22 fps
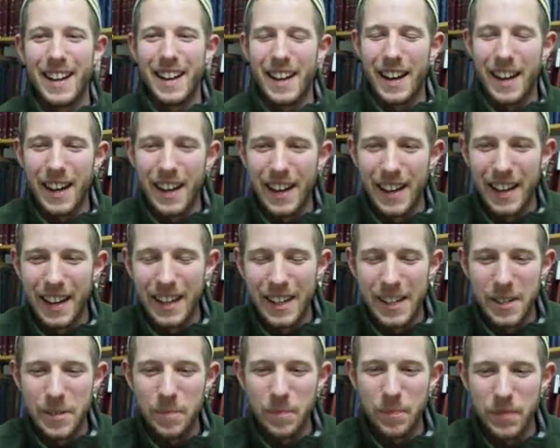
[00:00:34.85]

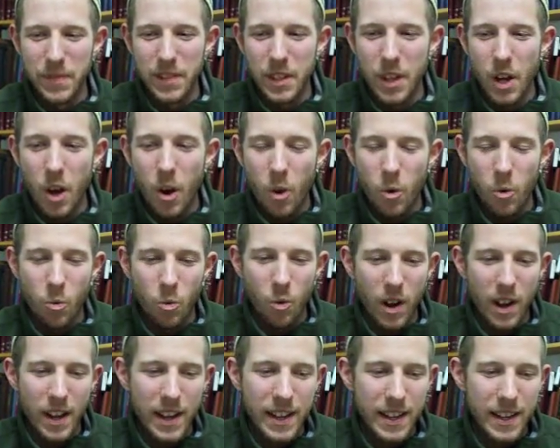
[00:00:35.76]

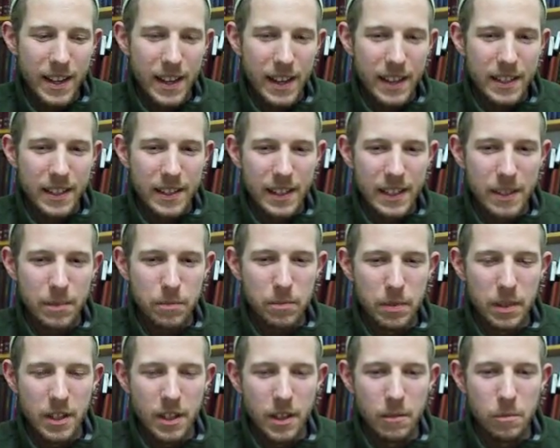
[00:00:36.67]
Why I did not
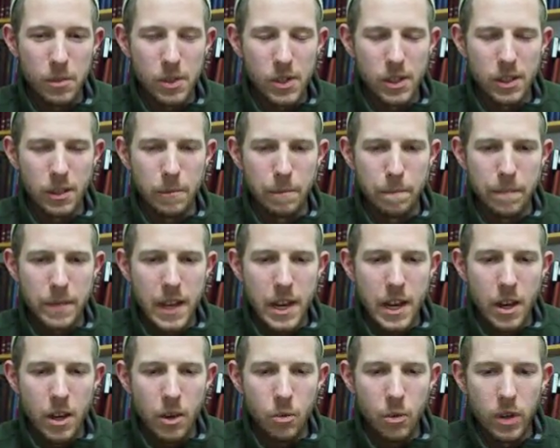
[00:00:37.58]
become Muslim?
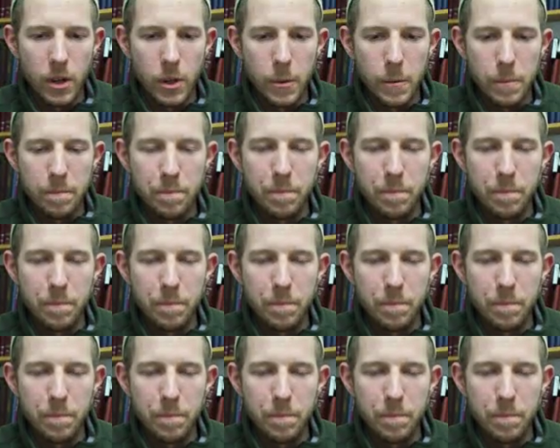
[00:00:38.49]
Well,